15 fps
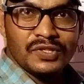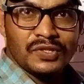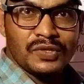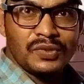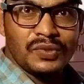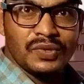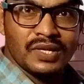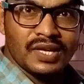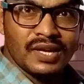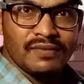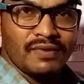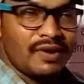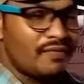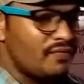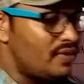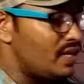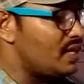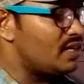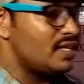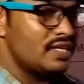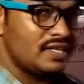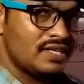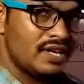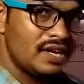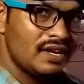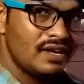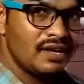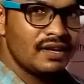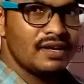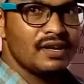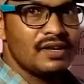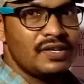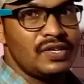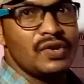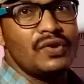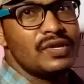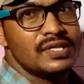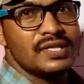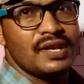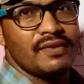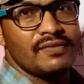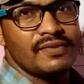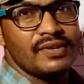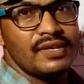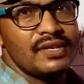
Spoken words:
to keep updated yourself.